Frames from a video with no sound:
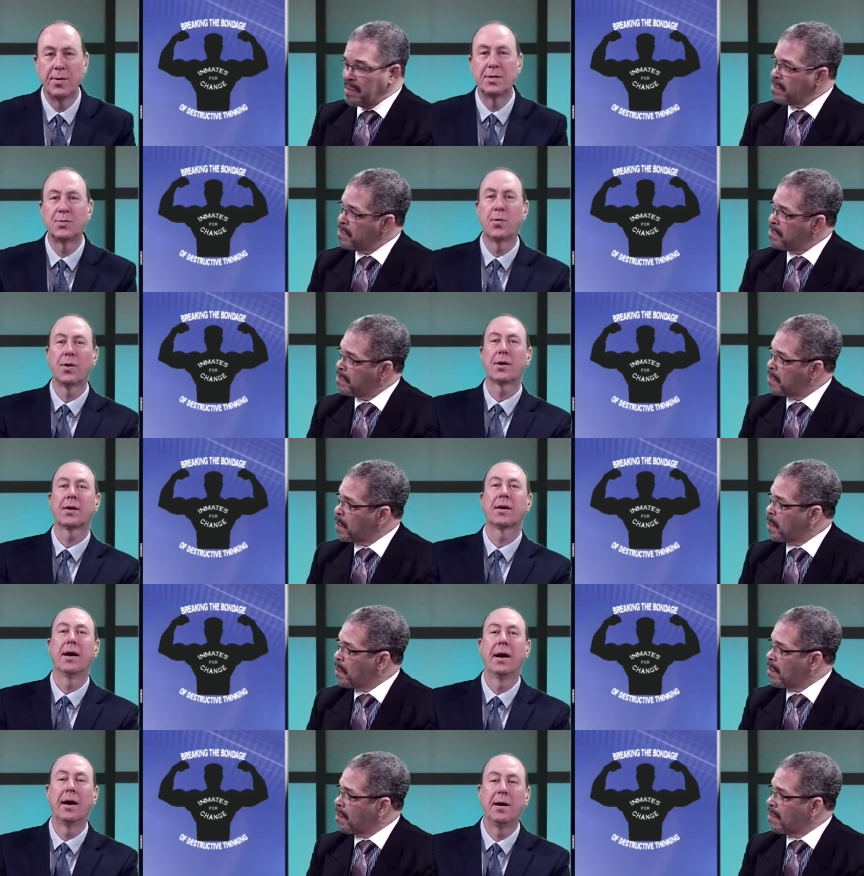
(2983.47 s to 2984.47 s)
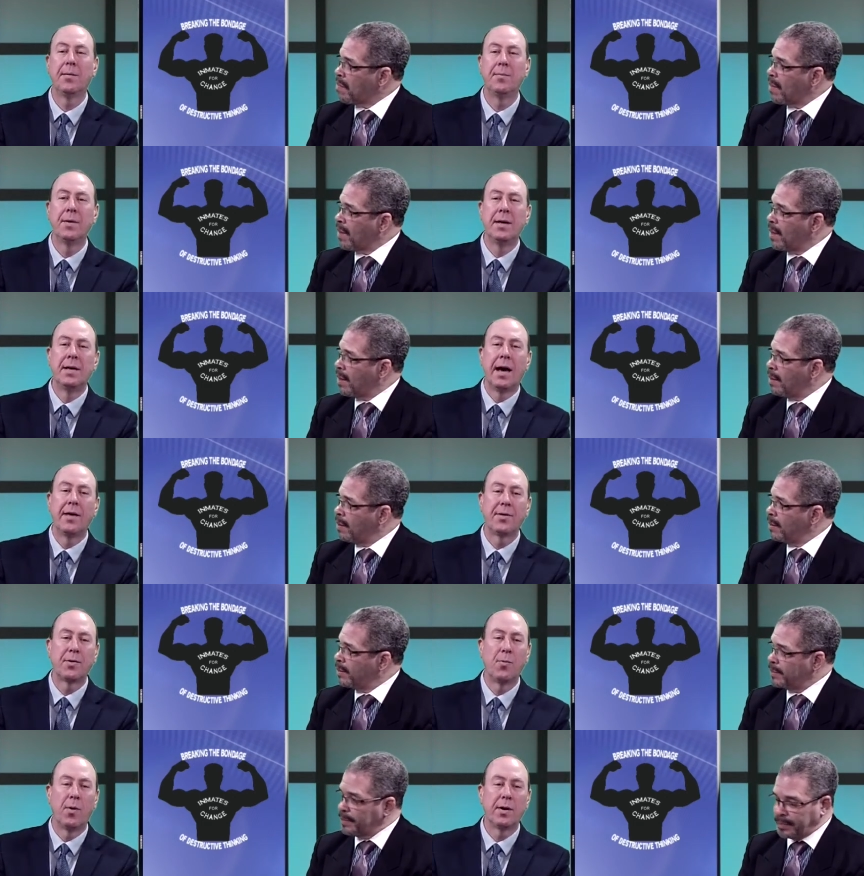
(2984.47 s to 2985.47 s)
Speaker 1: this work. Um, I
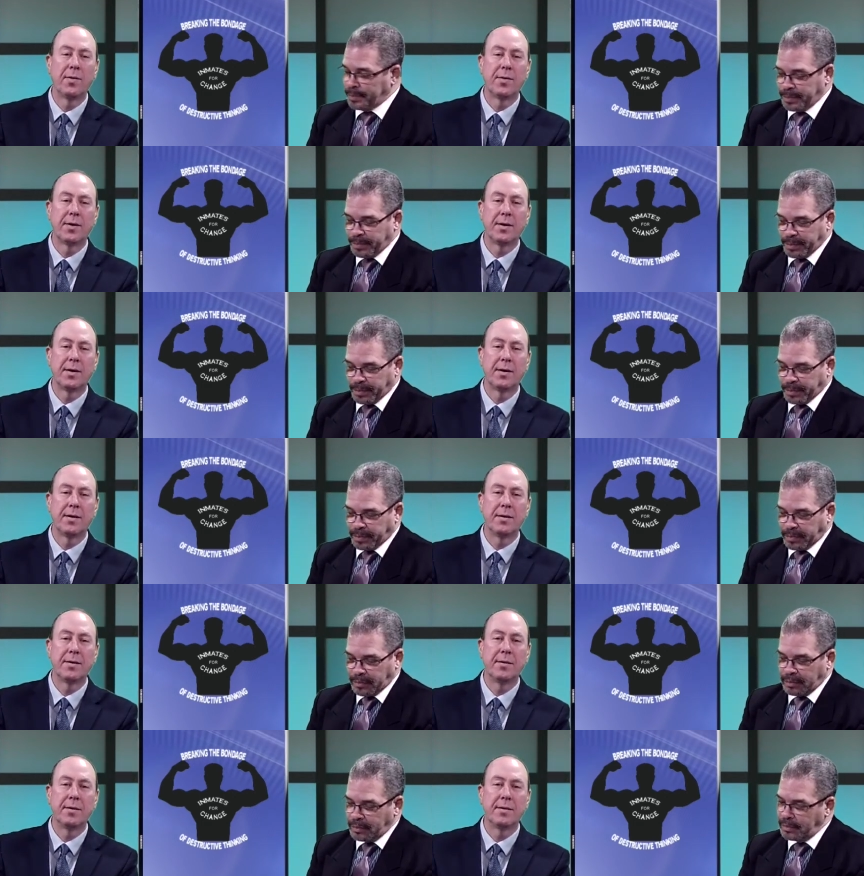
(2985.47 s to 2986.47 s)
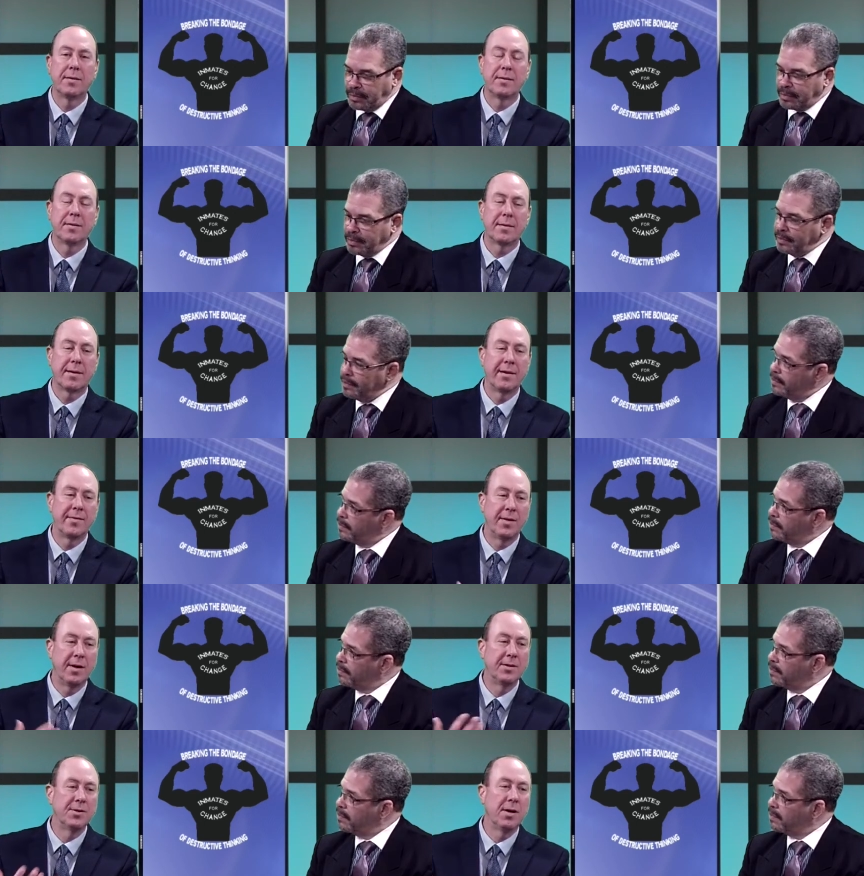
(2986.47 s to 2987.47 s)
think one of the kind of
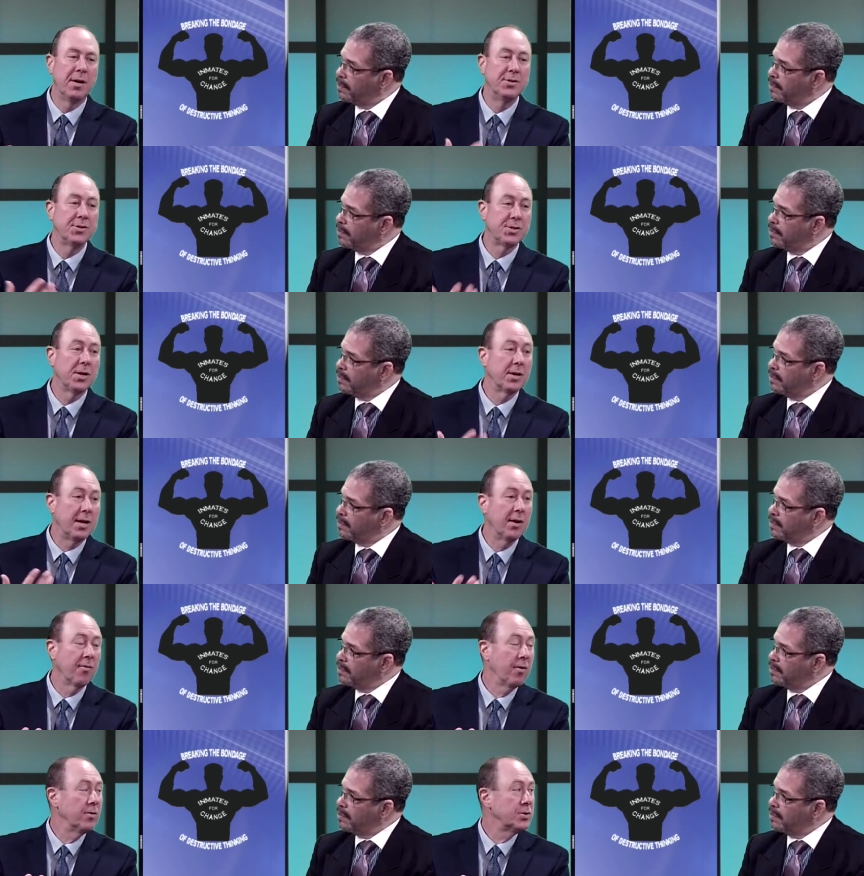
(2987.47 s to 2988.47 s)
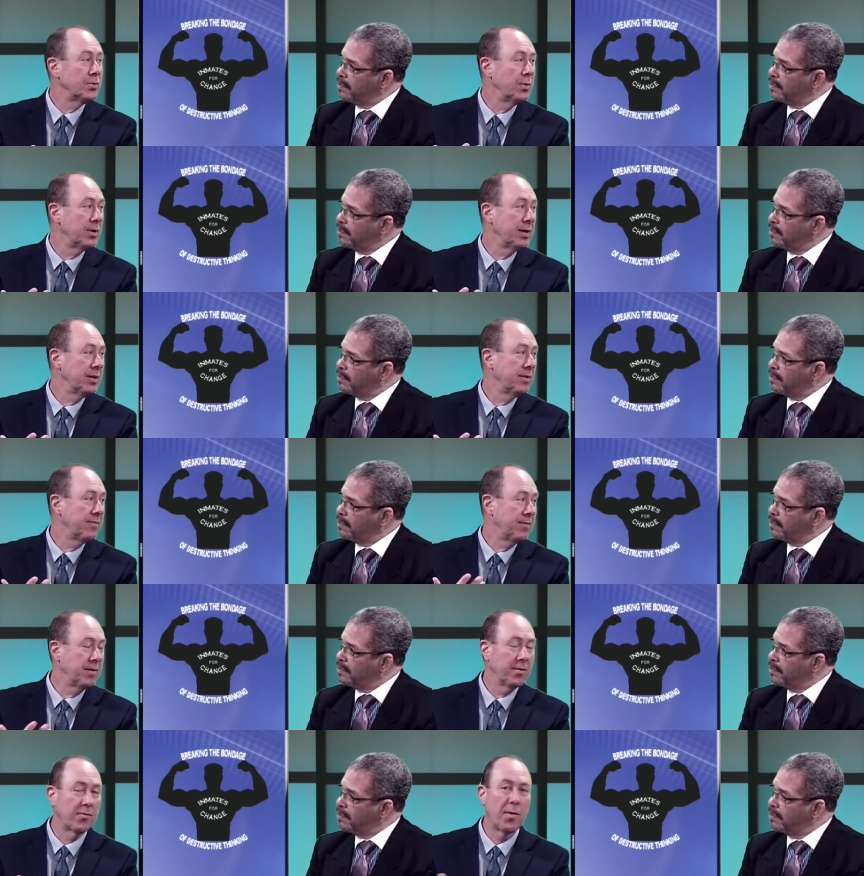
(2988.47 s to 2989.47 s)
the un, unsung heroes within the
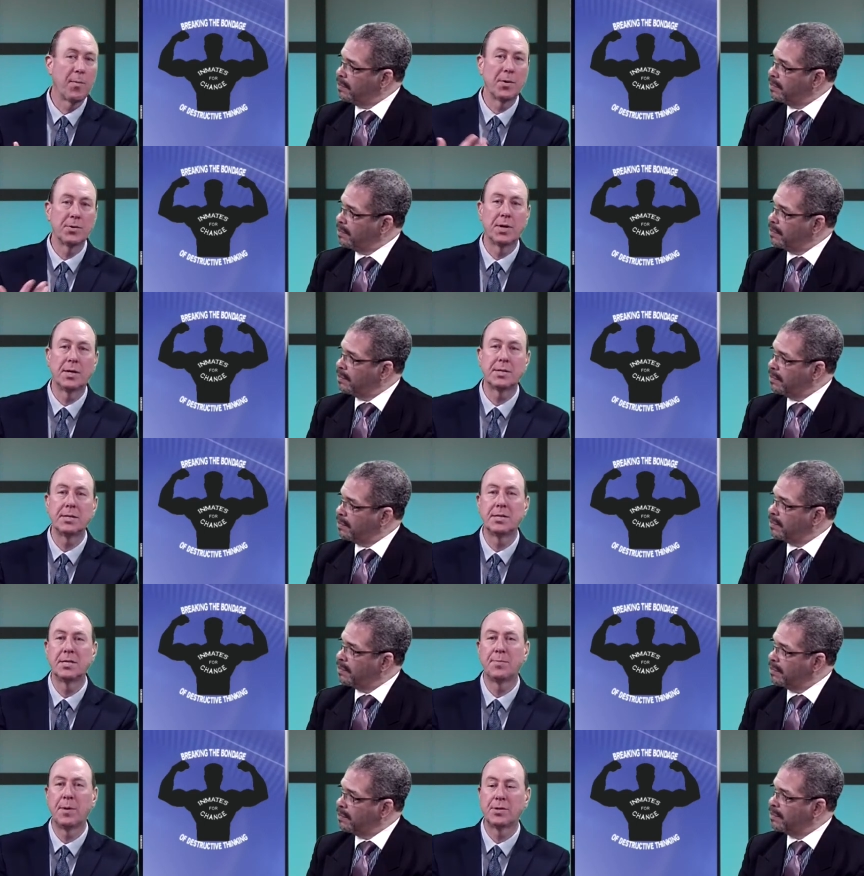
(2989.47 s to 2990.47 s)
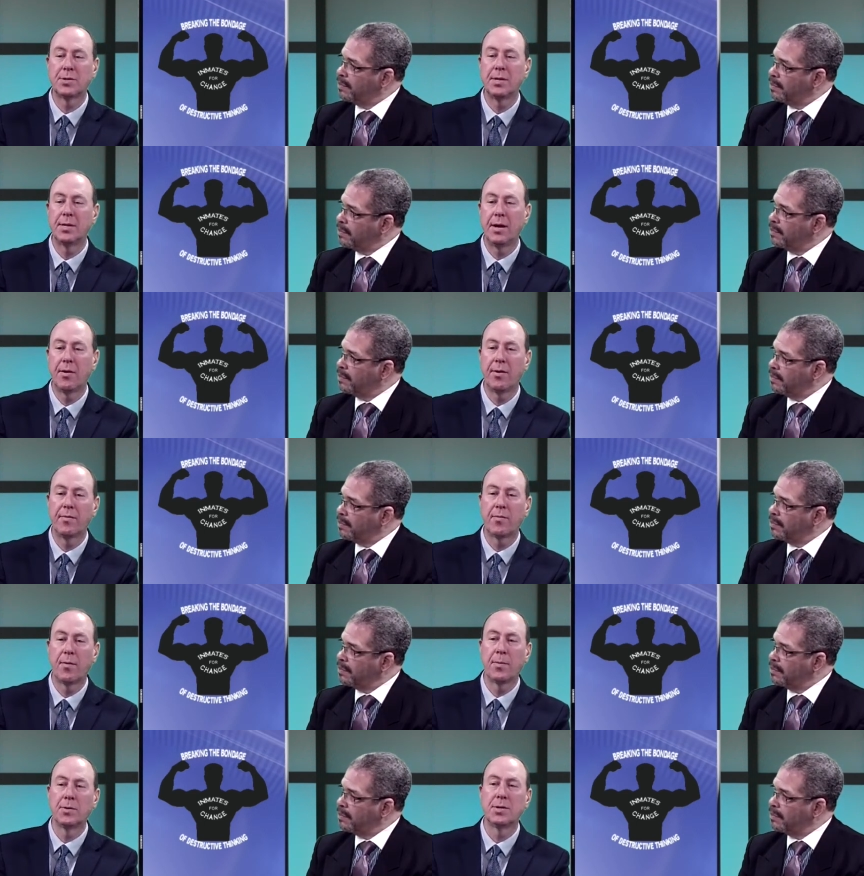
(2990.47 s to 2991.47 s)
field of criminal justice, especially in the area of
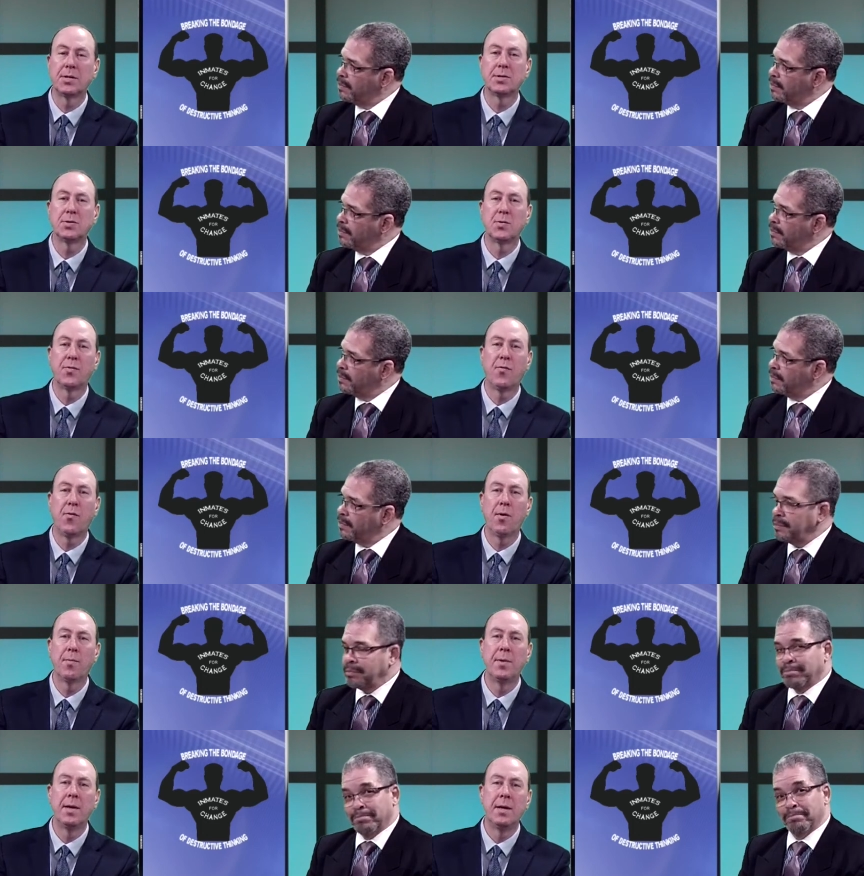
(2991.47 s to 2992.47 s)
criminal justice reform,